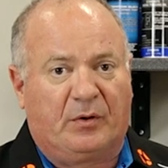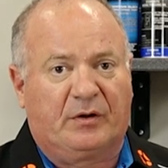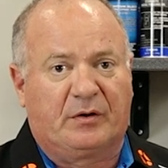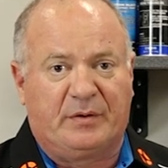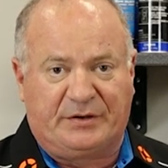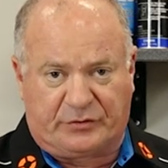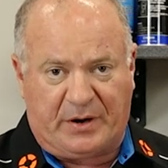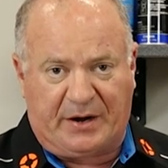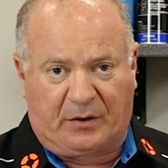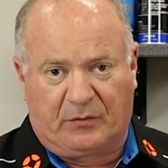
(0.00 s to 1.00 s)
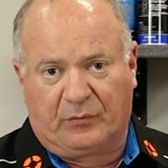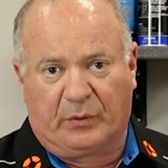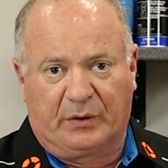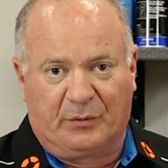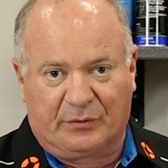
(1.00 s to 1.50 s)
Mercury Tracker
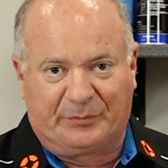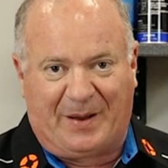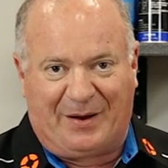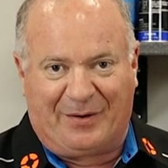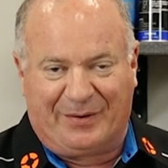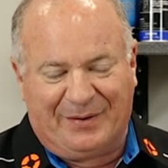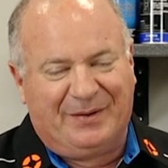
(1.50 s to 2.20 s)
forty horsepower.